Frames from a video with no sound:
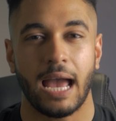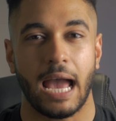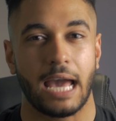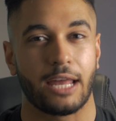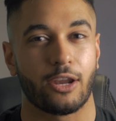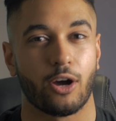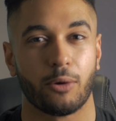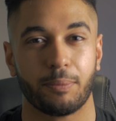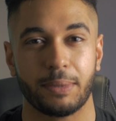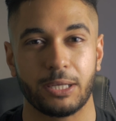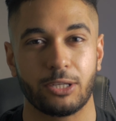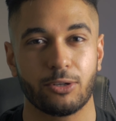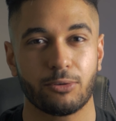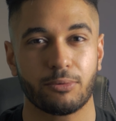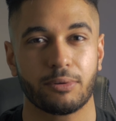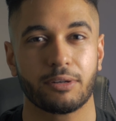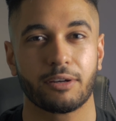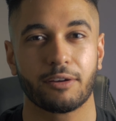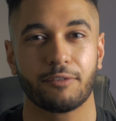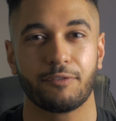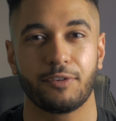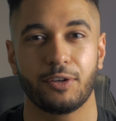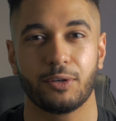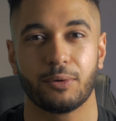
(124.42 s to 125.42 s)
and I'll be
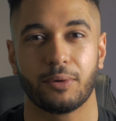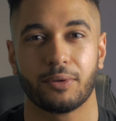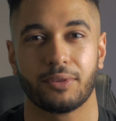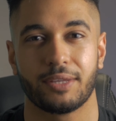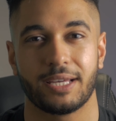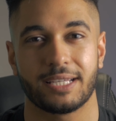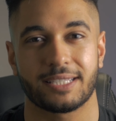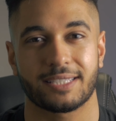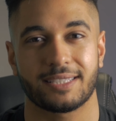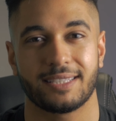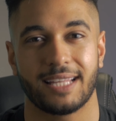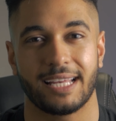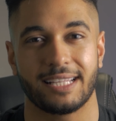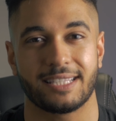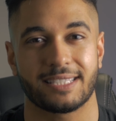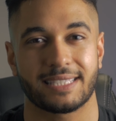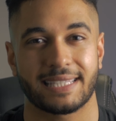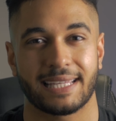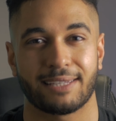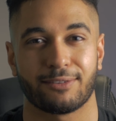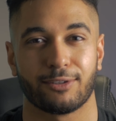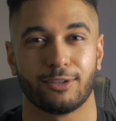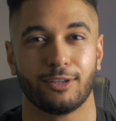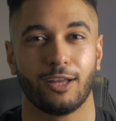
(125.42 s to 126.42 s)
doing a review on this later
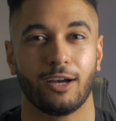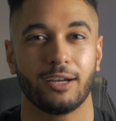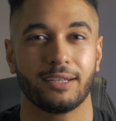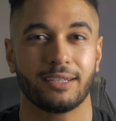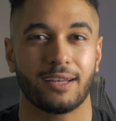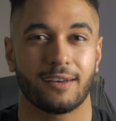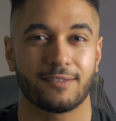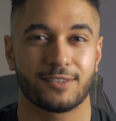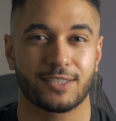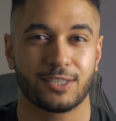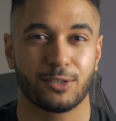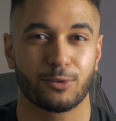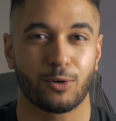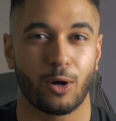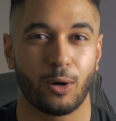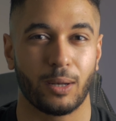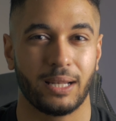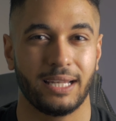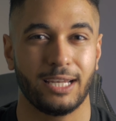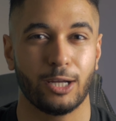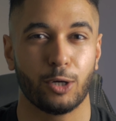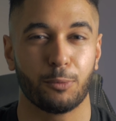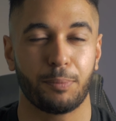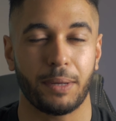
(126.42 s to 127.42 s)
down the line. I've still got
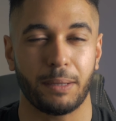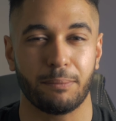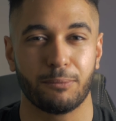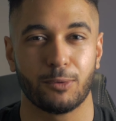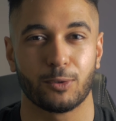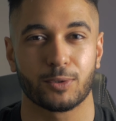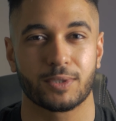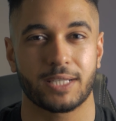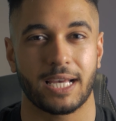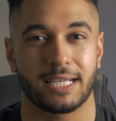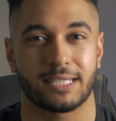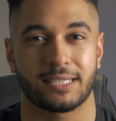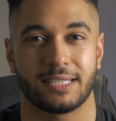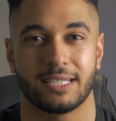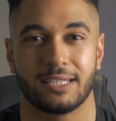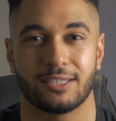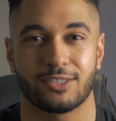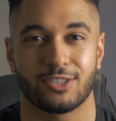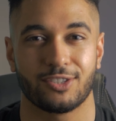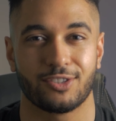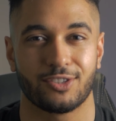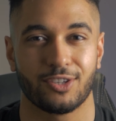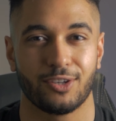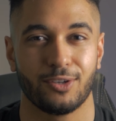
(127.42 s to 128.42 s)
a little bit more testing
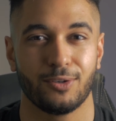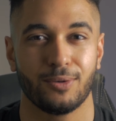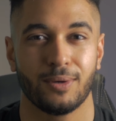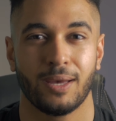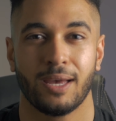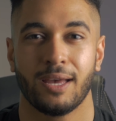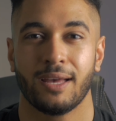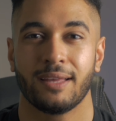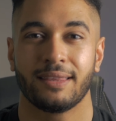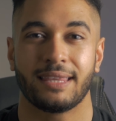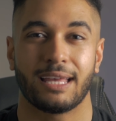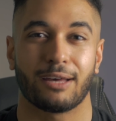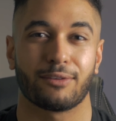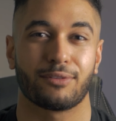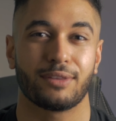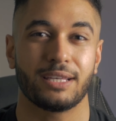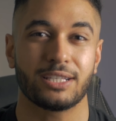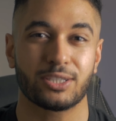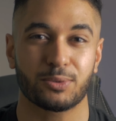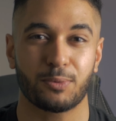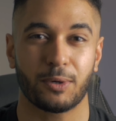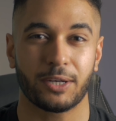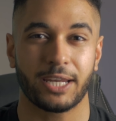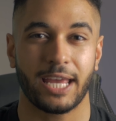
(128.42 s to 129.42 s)
to do. Now
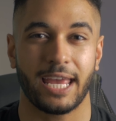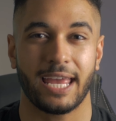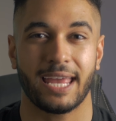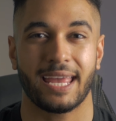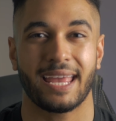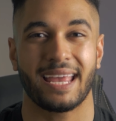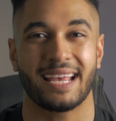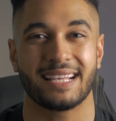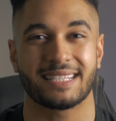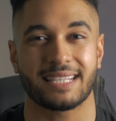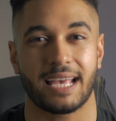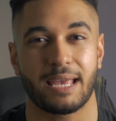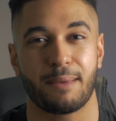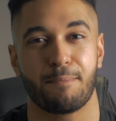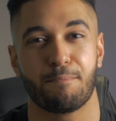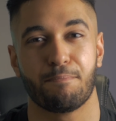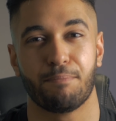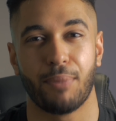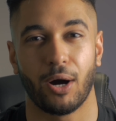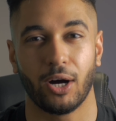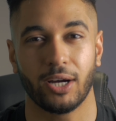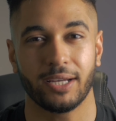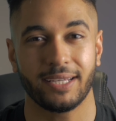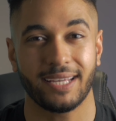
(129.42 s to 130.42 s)
this one here is a
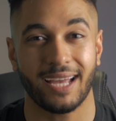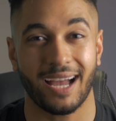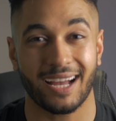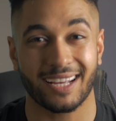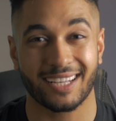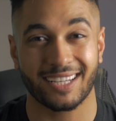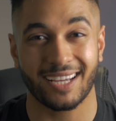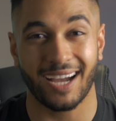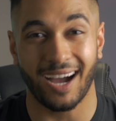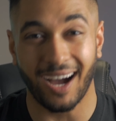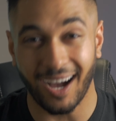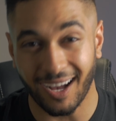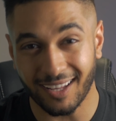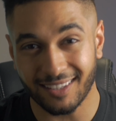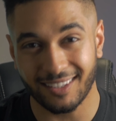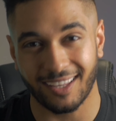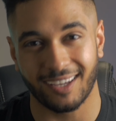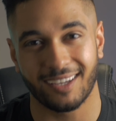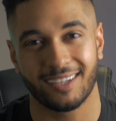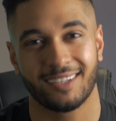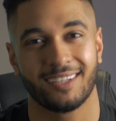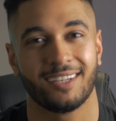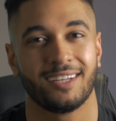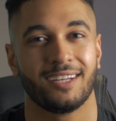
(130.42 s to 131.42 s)

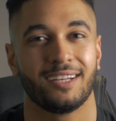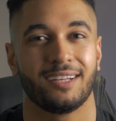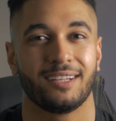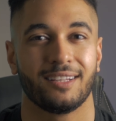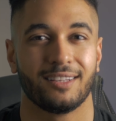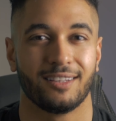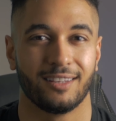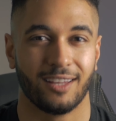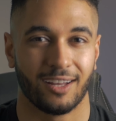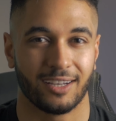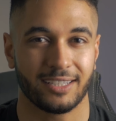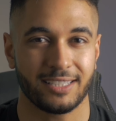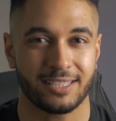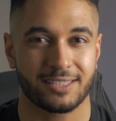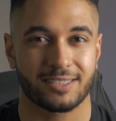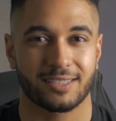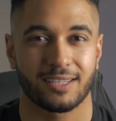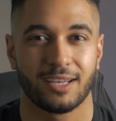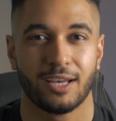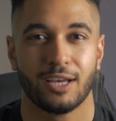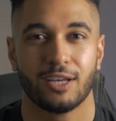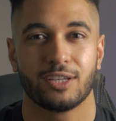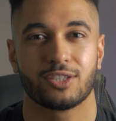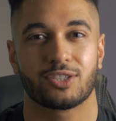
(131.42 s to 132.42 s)
bi-color light,
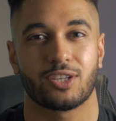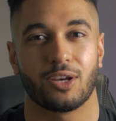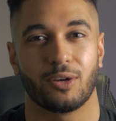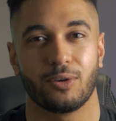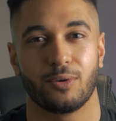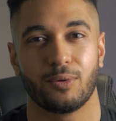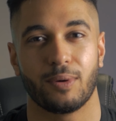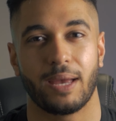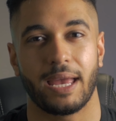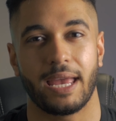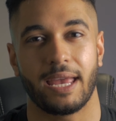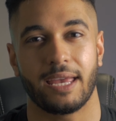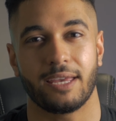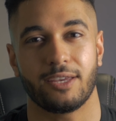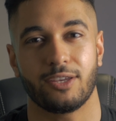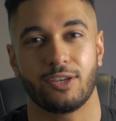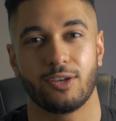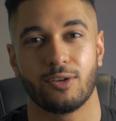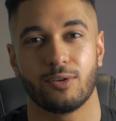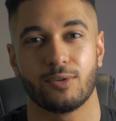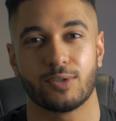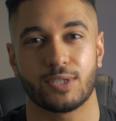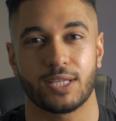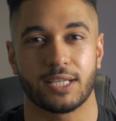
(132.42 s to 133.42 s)
so it
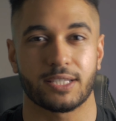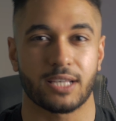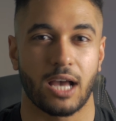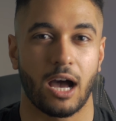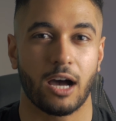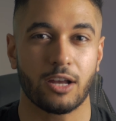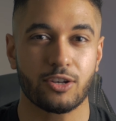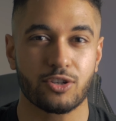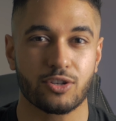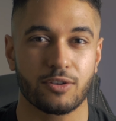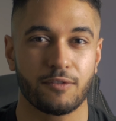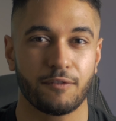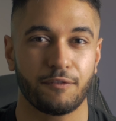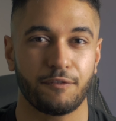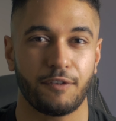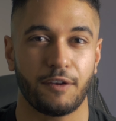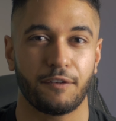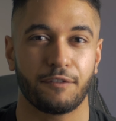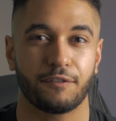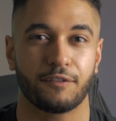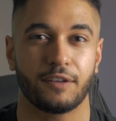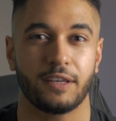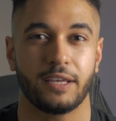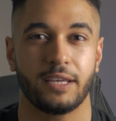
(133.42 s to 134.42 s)
uses
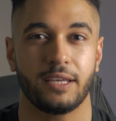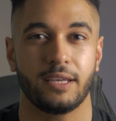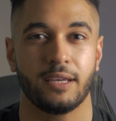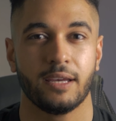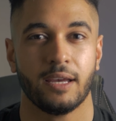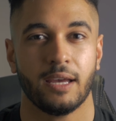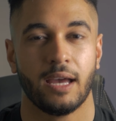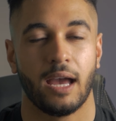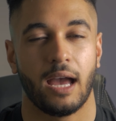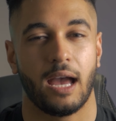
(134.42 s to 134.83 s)
150